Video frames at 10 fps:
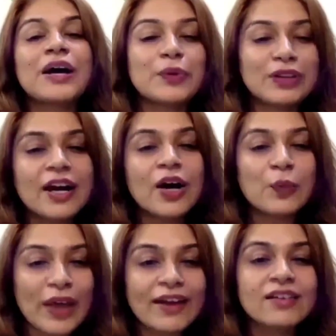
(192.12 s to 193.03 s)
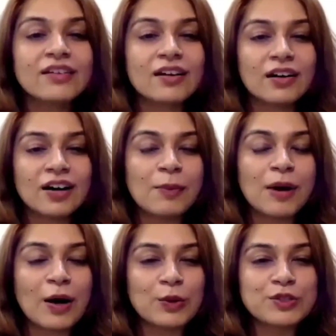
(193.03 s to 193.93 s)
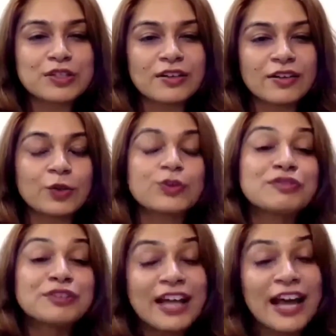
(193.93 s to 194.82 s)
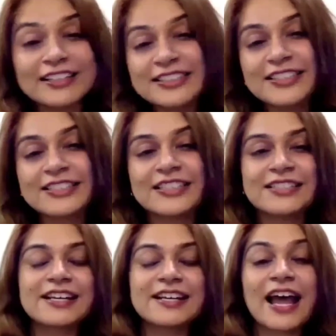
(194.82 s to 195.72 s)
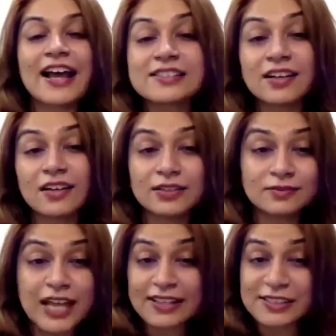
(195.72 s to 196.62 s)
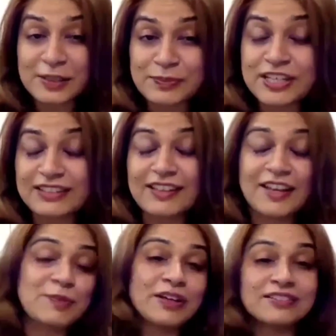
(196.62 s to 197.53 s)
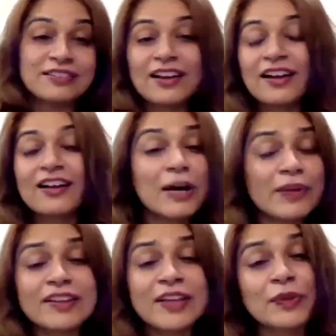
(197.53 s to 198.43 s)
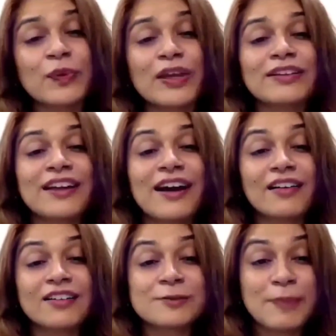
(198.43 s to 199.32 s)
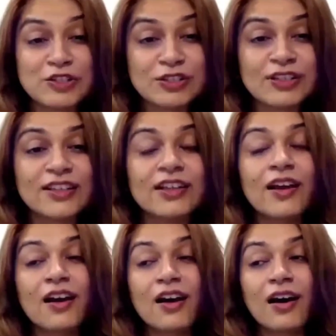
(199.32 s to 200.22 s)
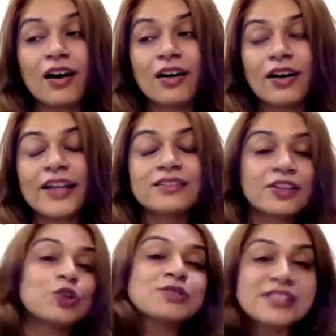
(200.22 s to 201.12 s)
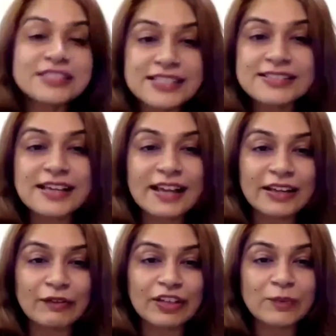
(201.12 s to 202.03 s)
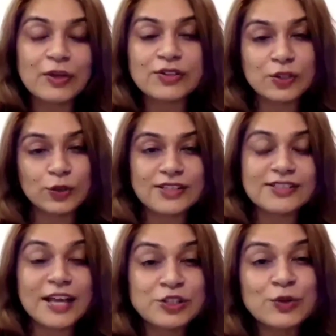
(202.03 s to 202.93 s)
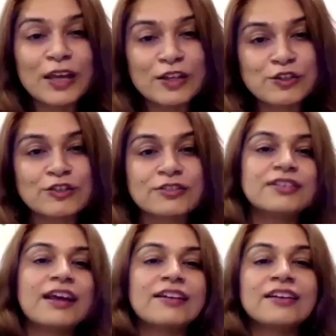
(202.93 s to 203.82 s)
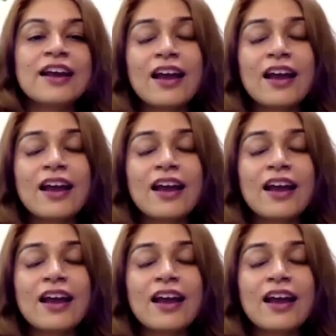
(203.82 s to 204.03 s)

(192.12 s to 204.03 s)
are really aware about different identities and accepting them and loving them the way they are, especially in cities and everything, because there's education and